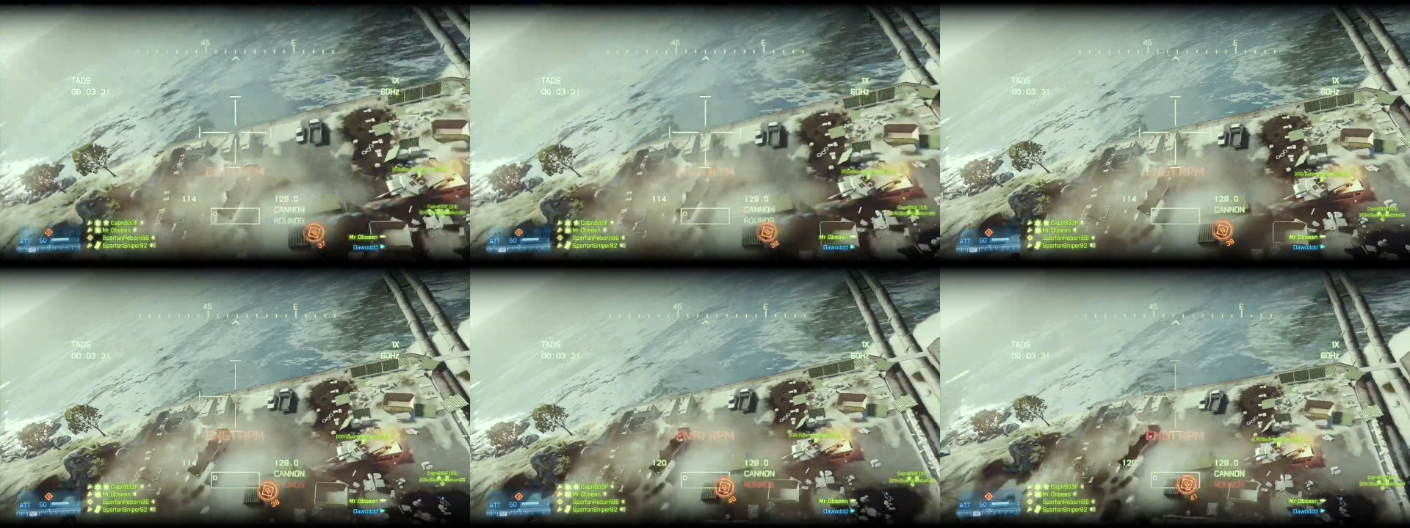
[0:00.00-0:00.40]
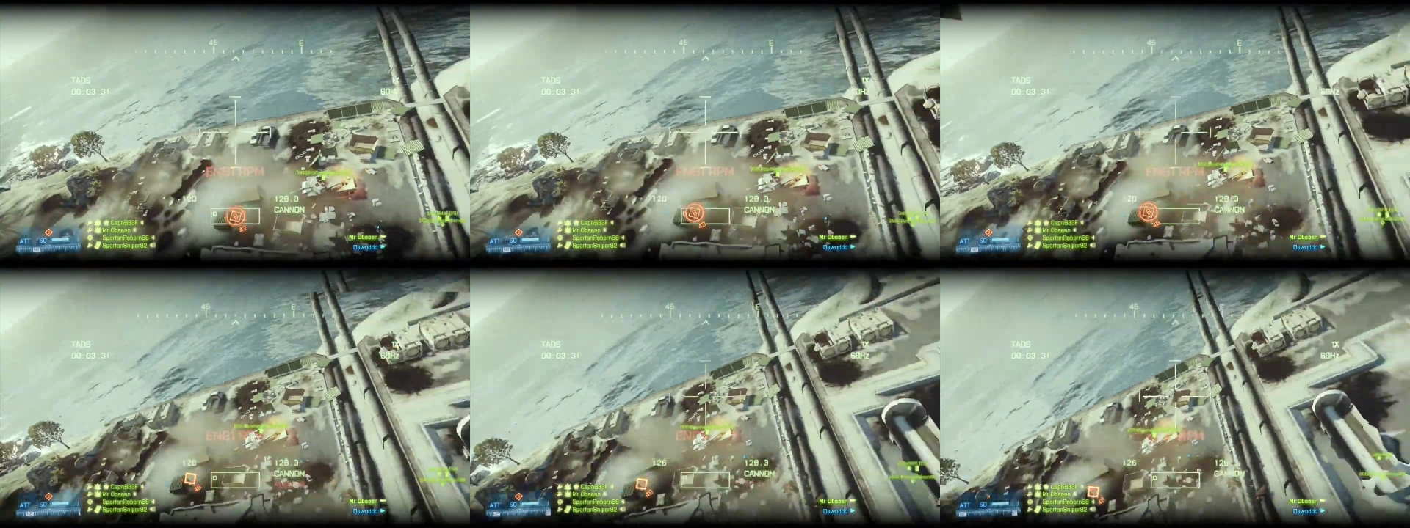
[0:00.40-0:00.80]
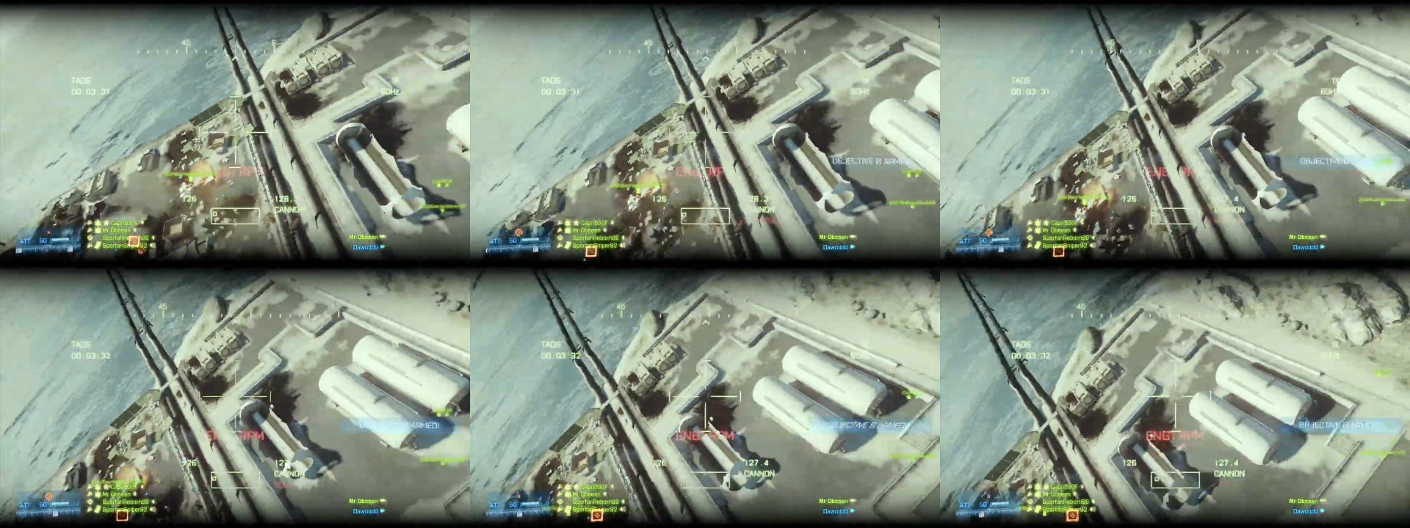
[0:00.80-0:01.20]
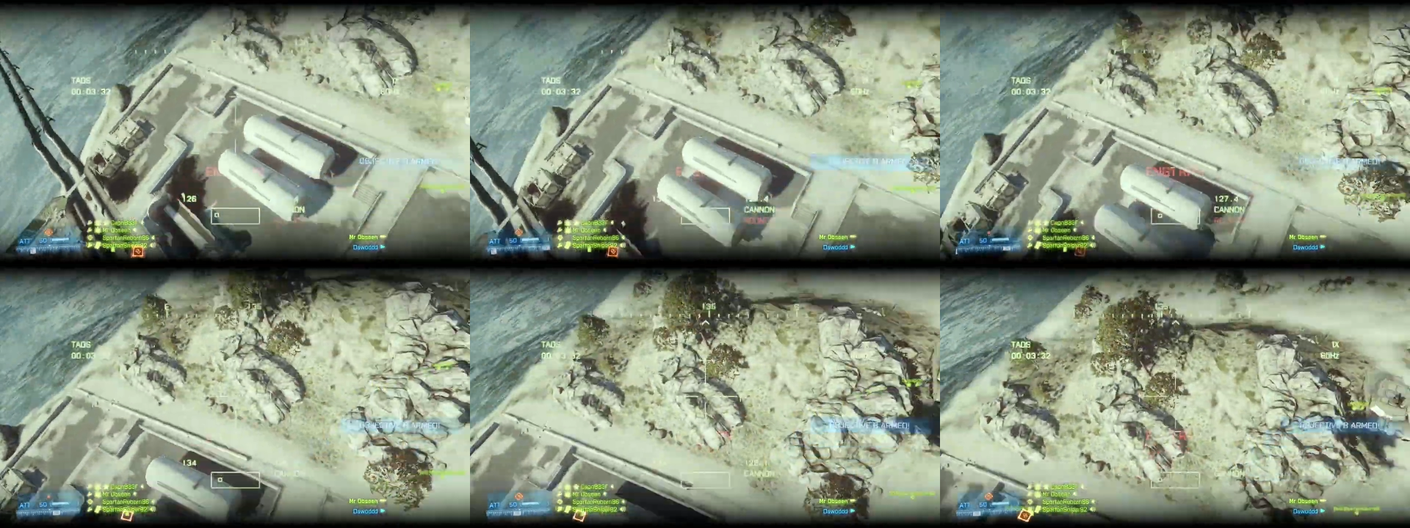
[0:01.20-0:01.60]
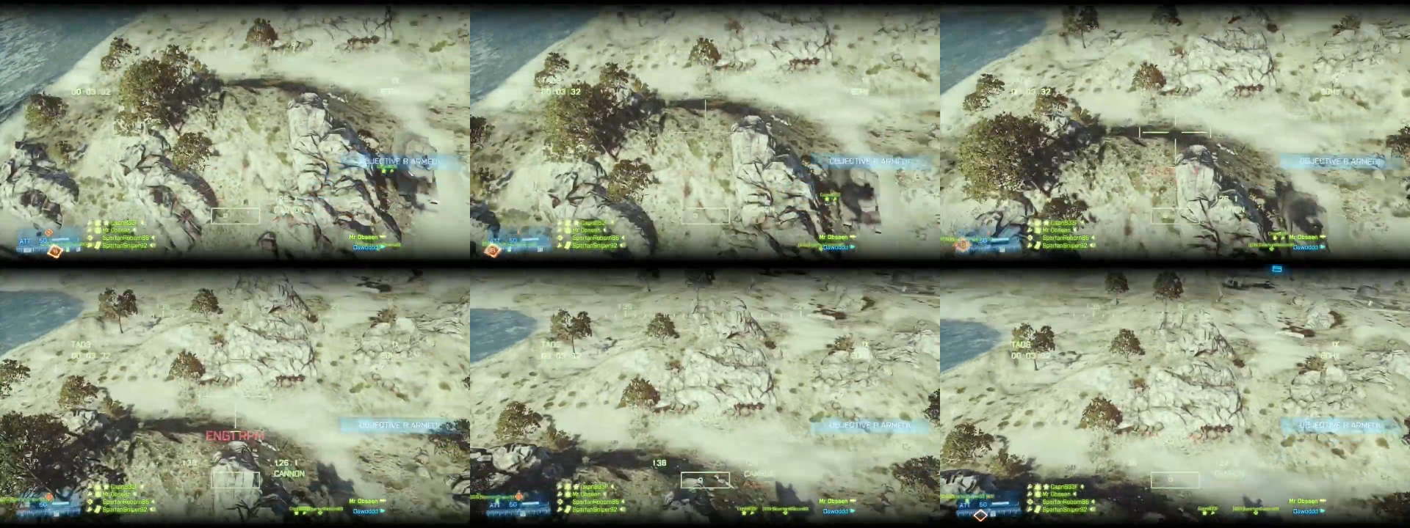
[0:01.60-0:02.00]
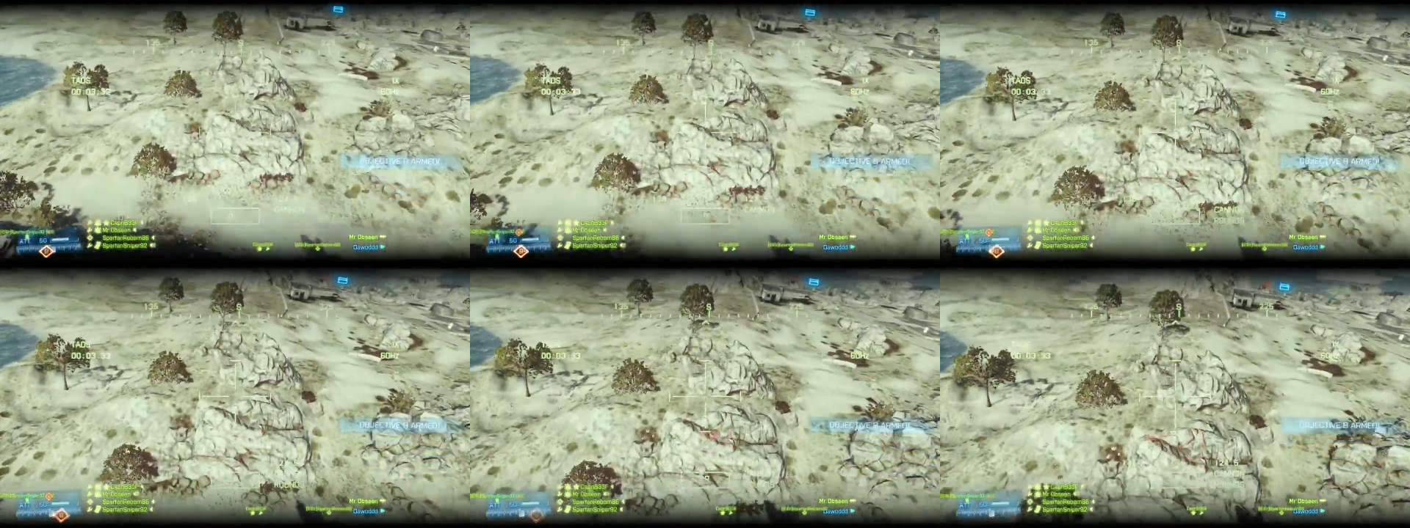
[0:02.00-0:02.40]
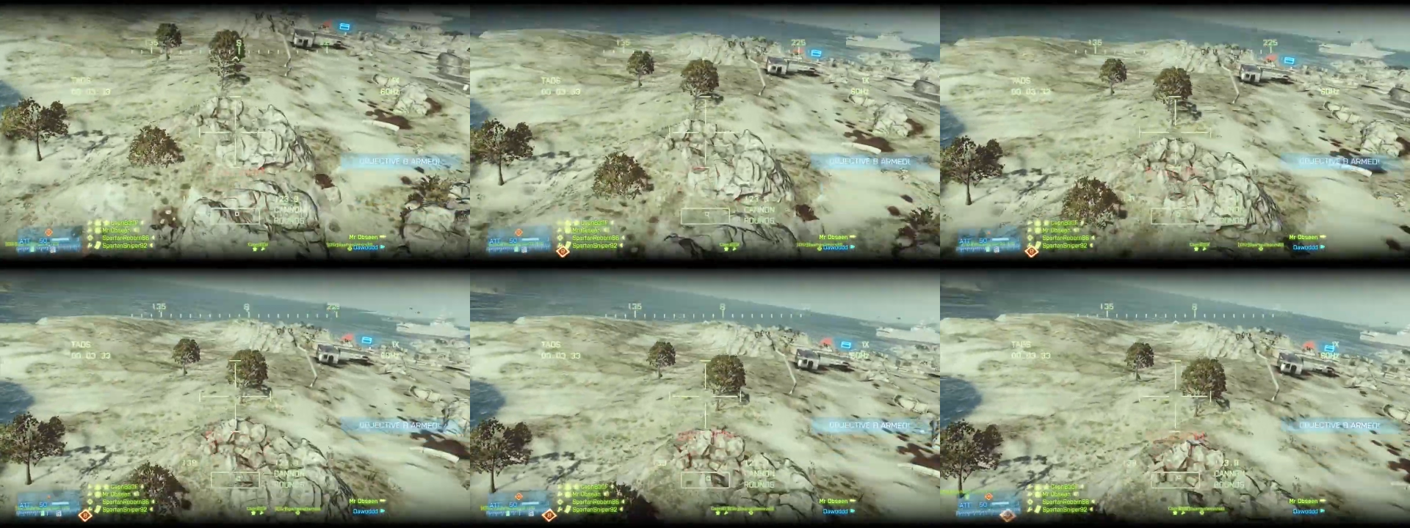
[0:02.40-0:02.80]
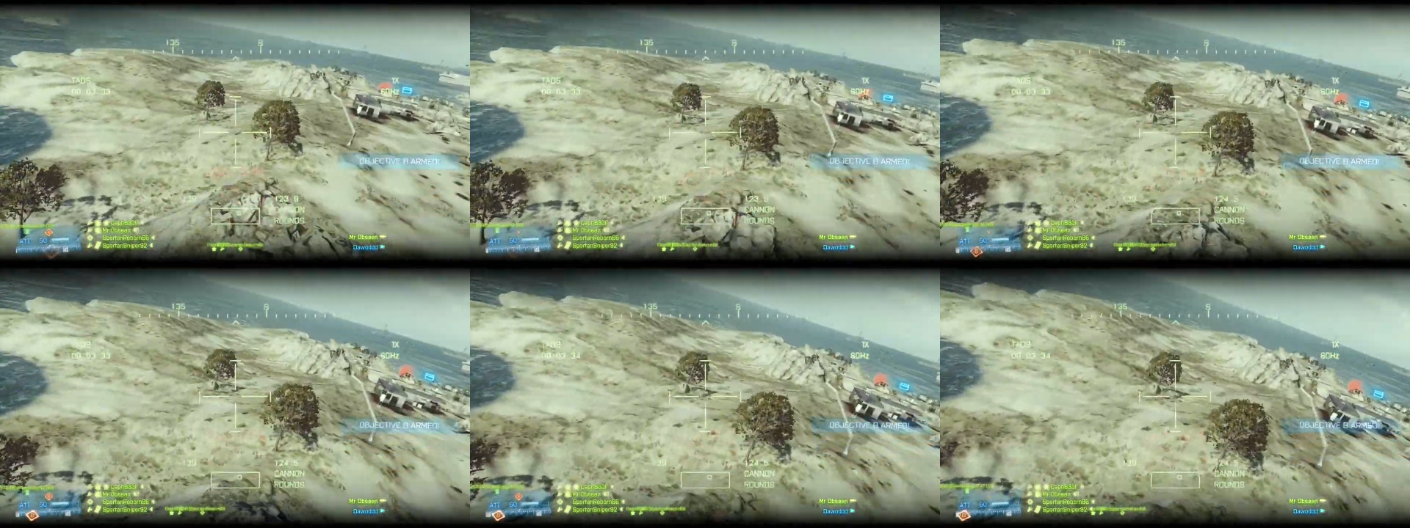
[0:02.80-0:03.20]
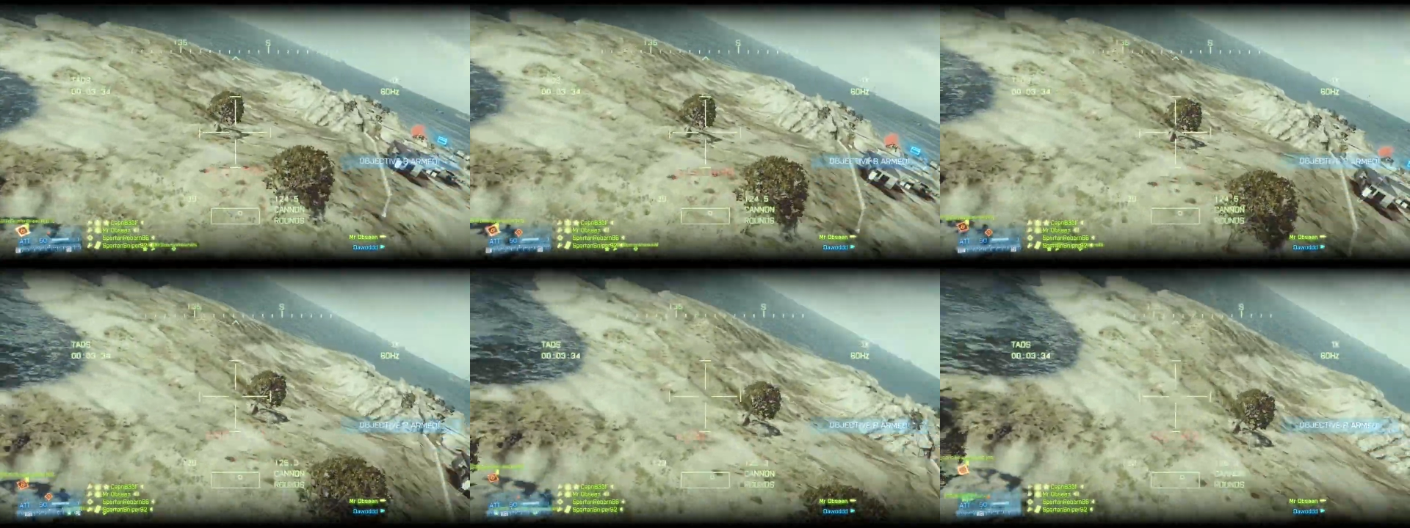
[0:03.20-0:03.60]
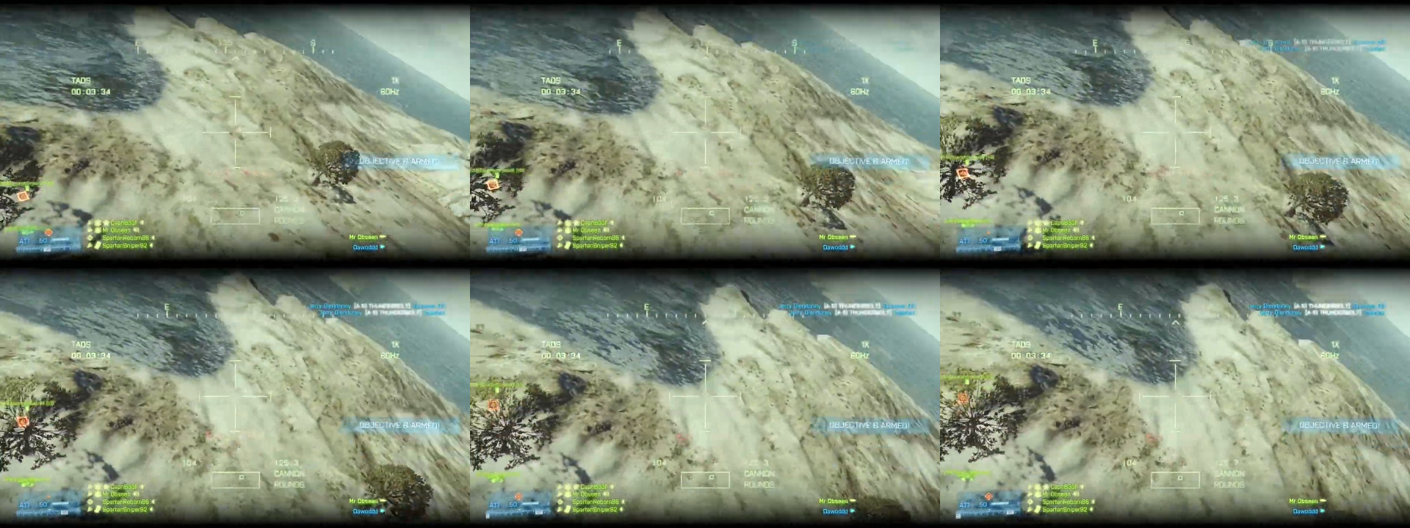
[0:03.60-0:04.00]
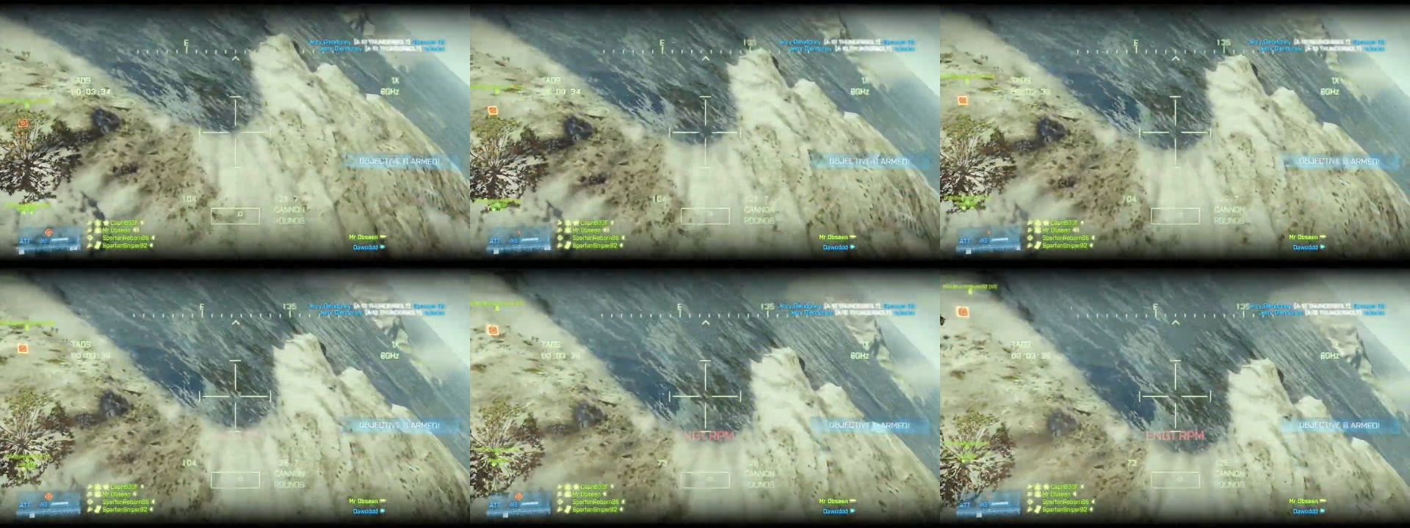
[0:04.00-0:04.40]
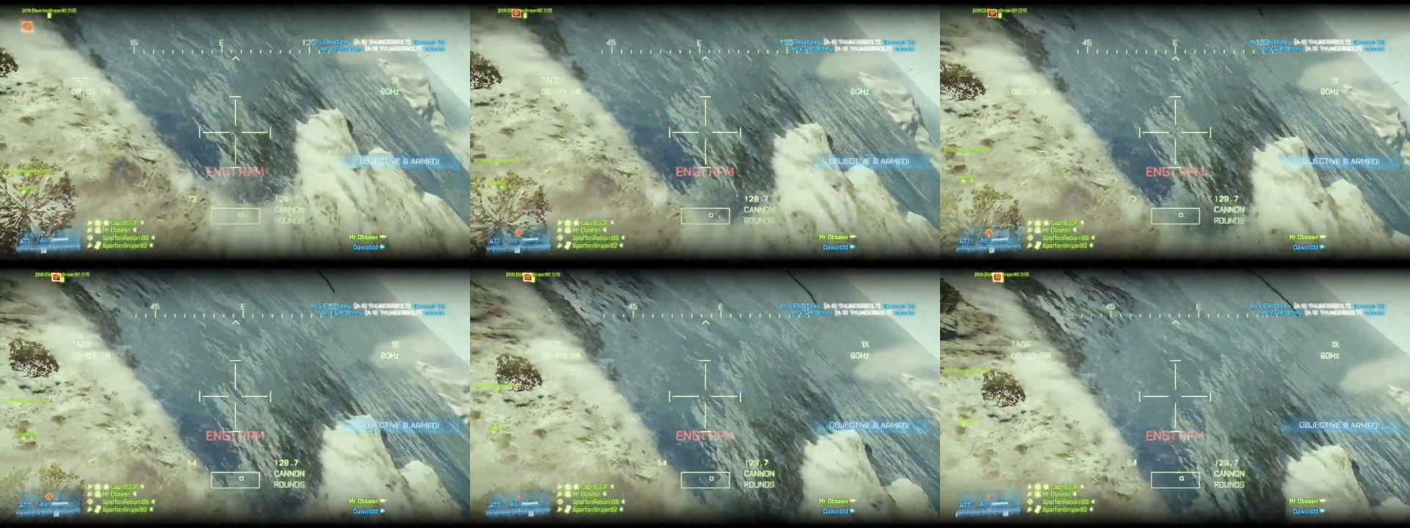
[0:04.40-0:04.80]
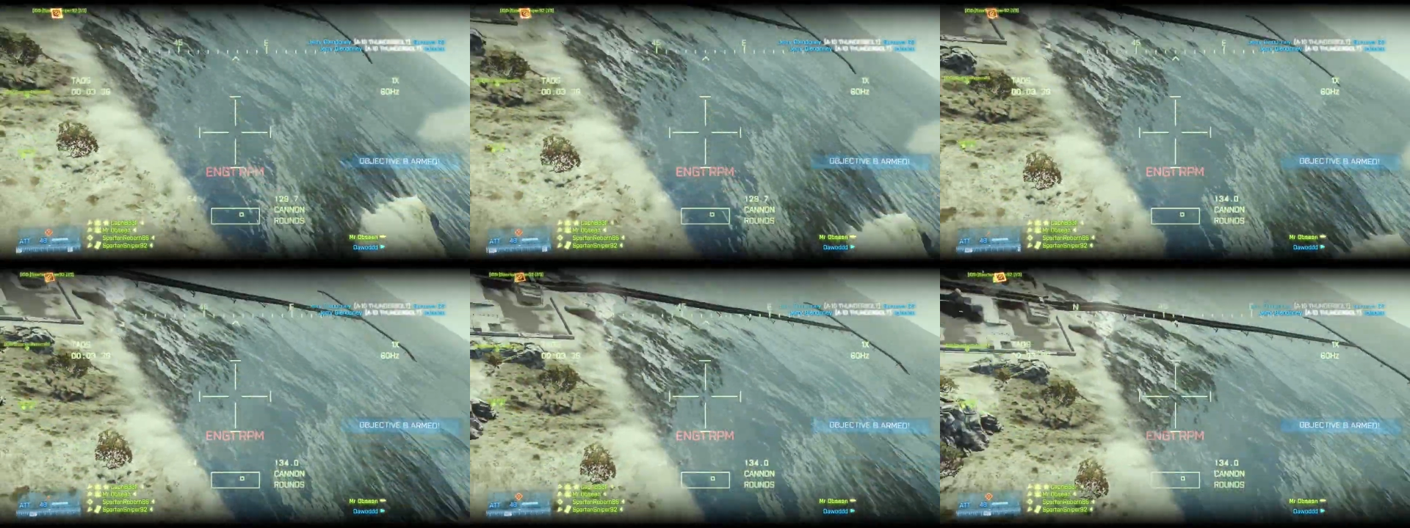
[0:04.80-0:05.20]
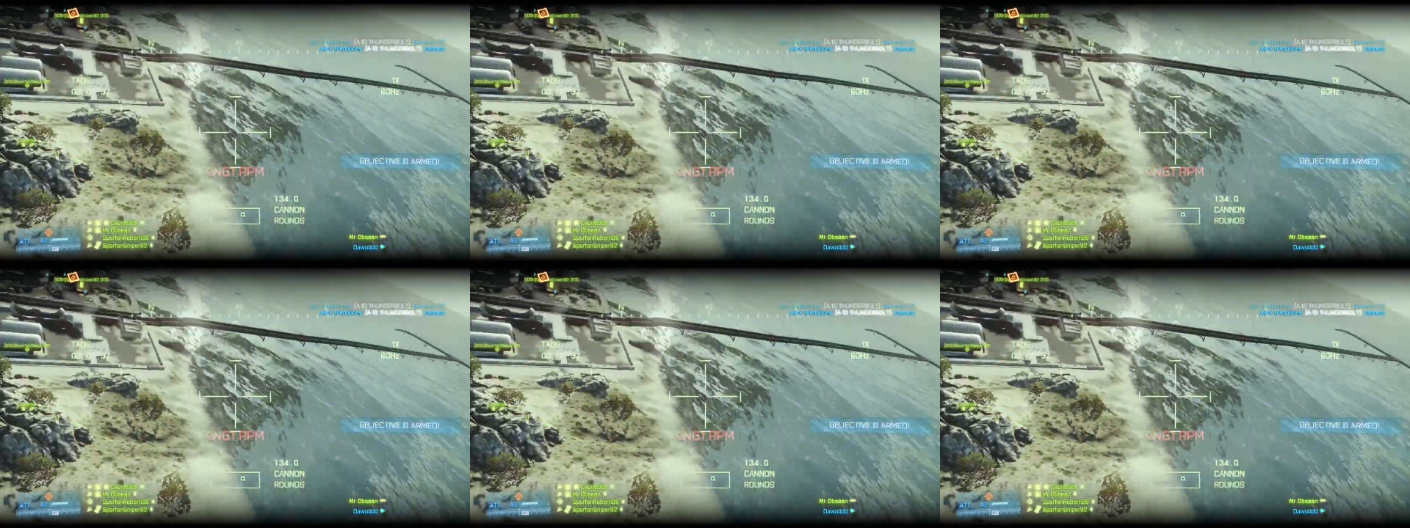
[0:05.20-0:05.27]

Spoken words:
No face is visible, so there are no lips to read.